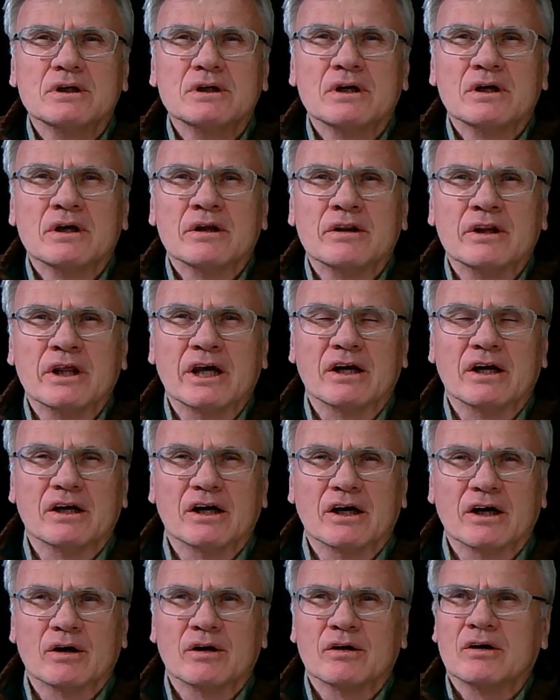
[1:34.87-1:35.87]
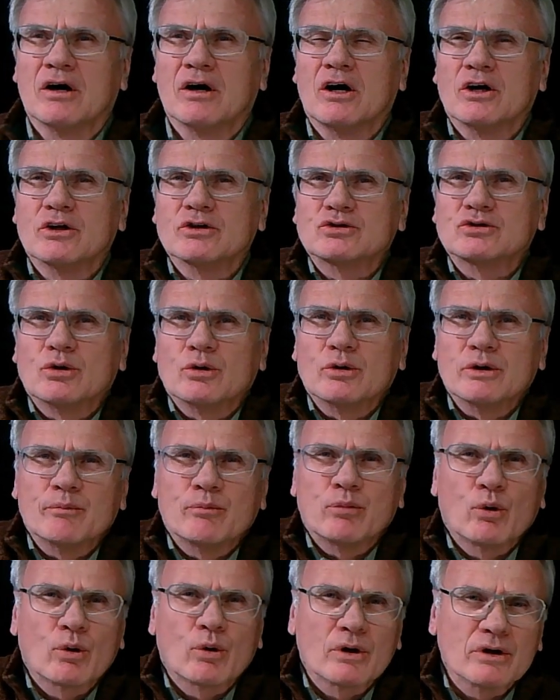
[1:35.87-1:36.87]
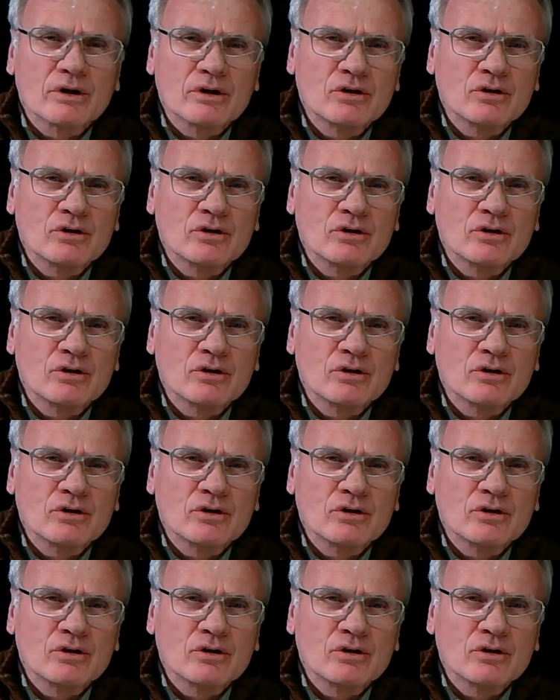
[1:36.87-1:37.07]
Then also important